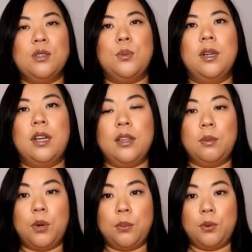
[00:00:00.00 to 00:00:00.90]
one and the
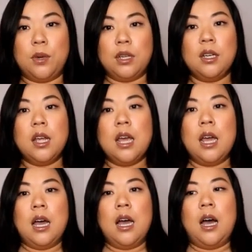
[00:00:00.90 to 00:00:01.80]
purple one.
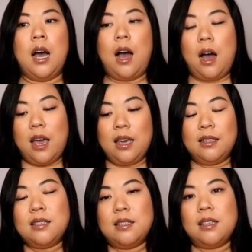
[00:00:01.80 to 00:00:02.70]

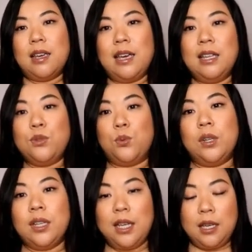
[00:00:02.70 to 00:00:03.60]
It's
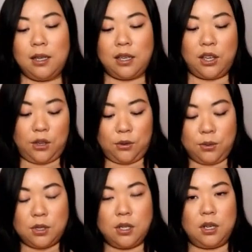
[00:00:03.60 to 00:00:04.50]
really
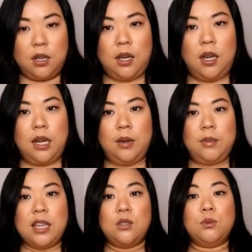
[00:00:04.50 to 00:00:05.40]
cute.
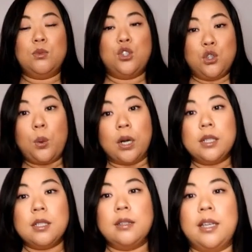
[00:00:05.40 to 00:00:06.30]
It's
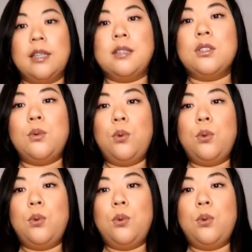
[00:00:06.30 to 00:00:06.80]
short, like it's